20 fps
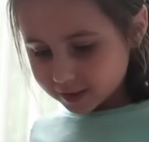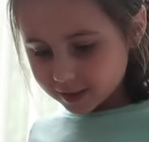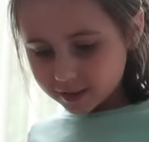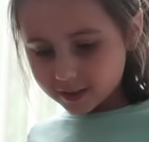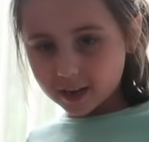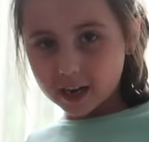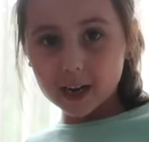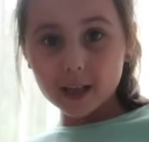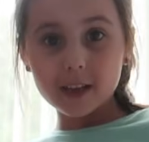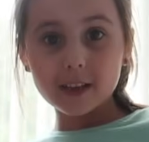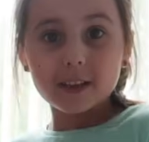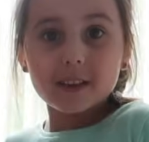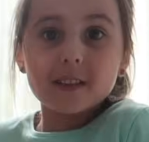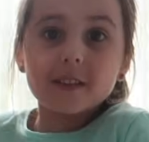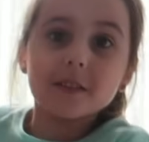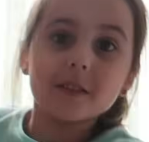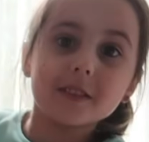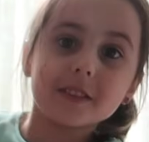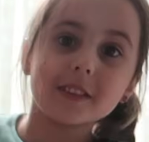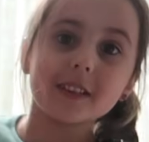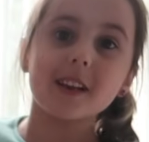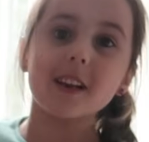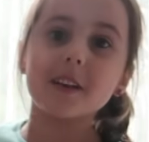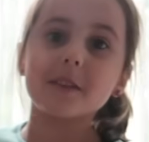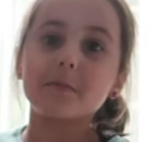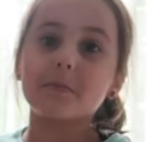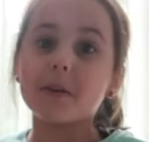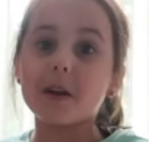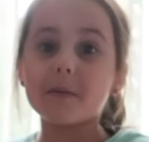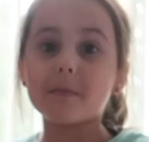and then I use it
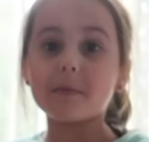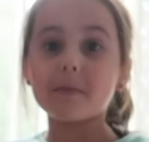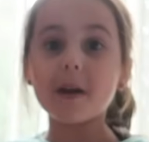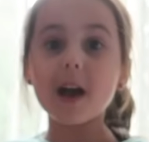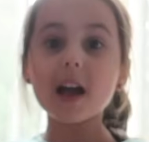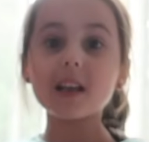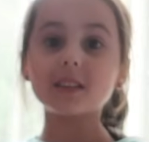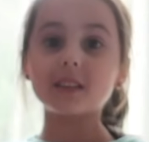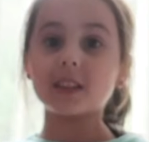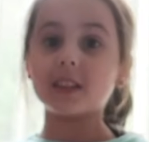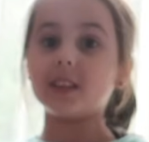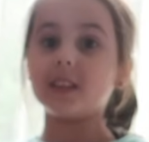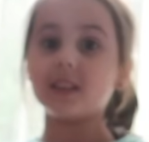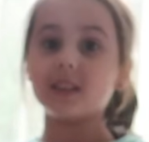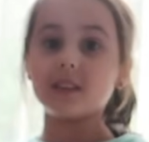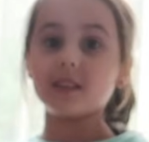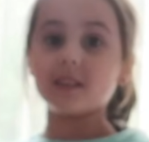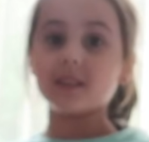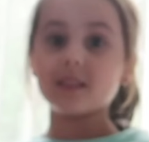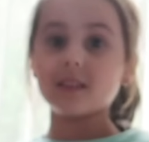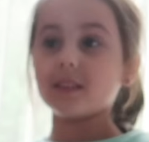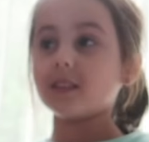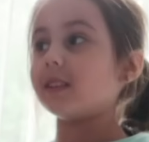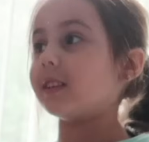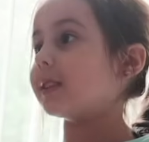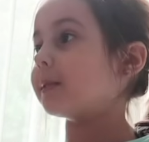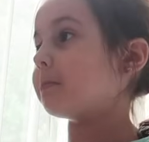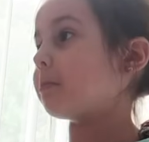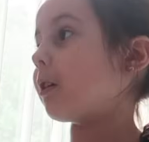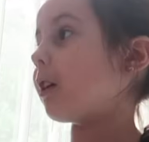as baby passy. Yeah,
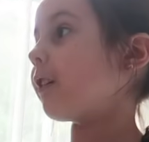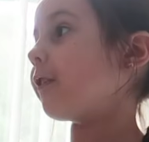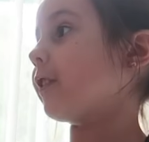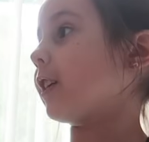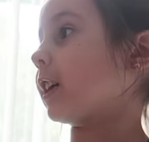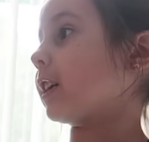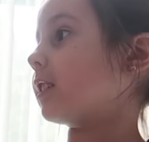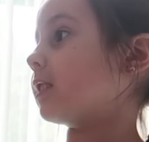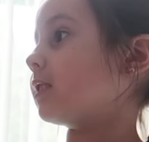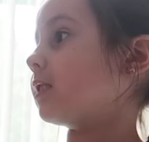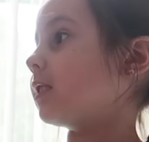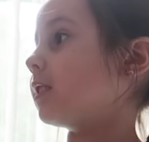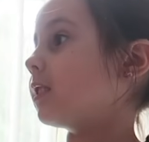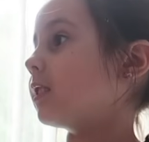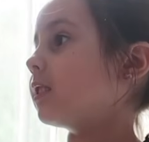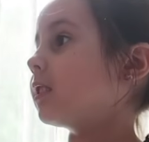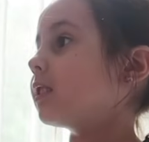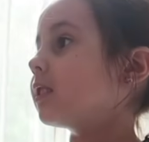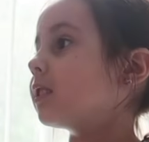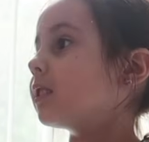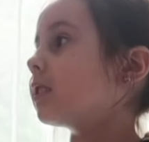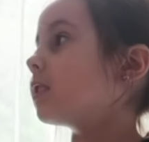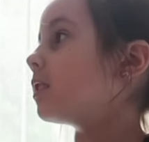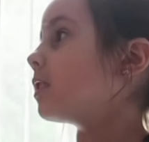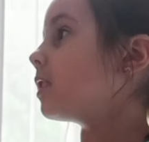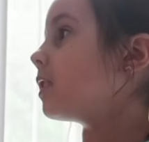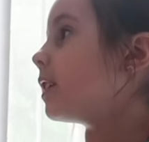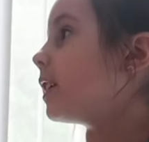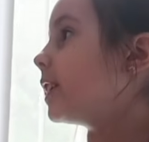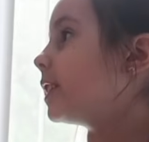ring pops work as baby
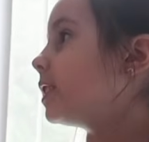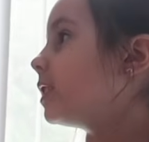alive it,